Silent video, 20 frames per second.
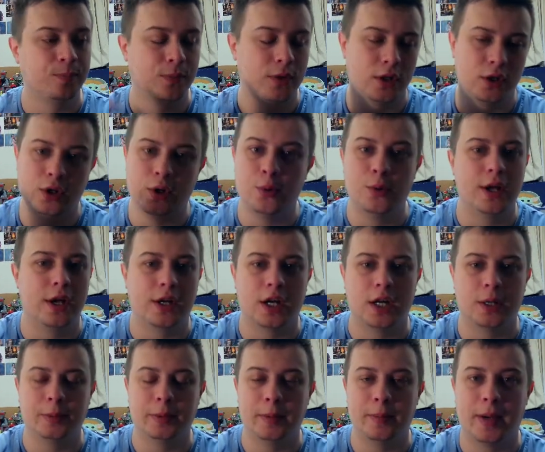UNIT are going
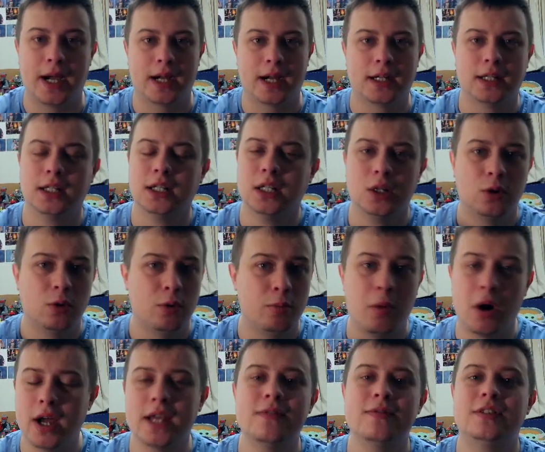to be back. We
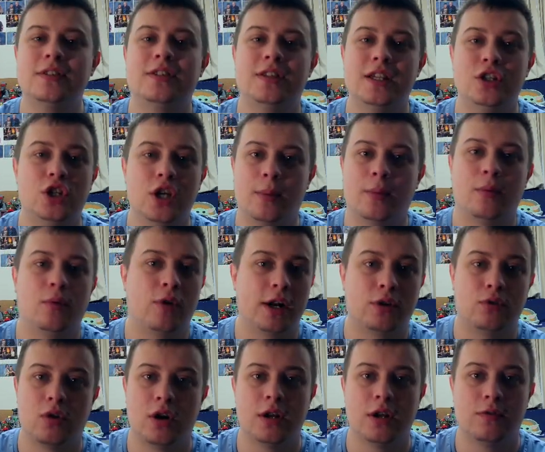might even see Gemma
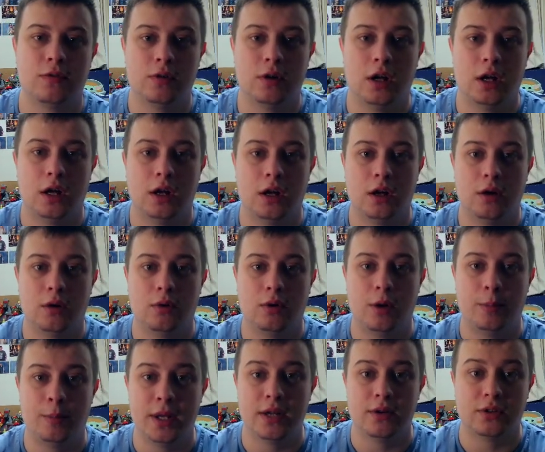Redgrave
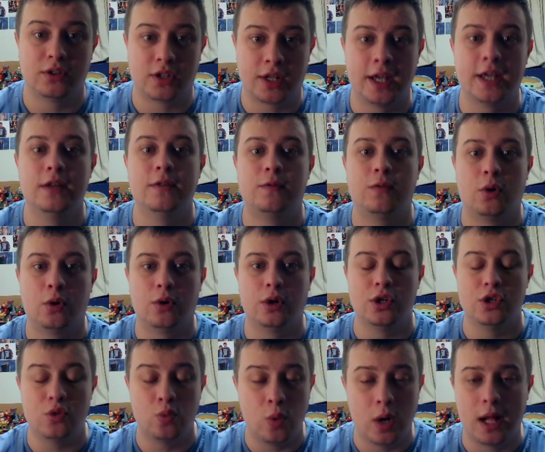appear as Kate for it
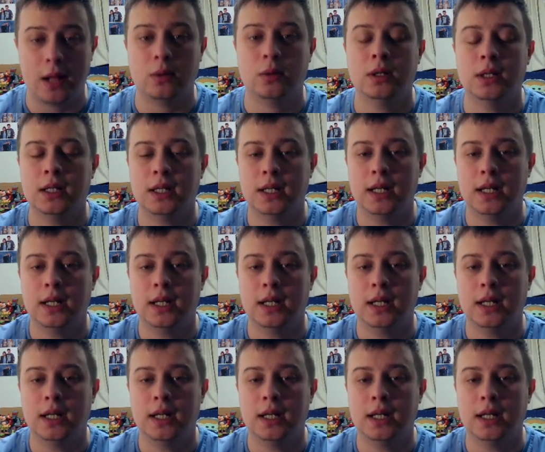as well.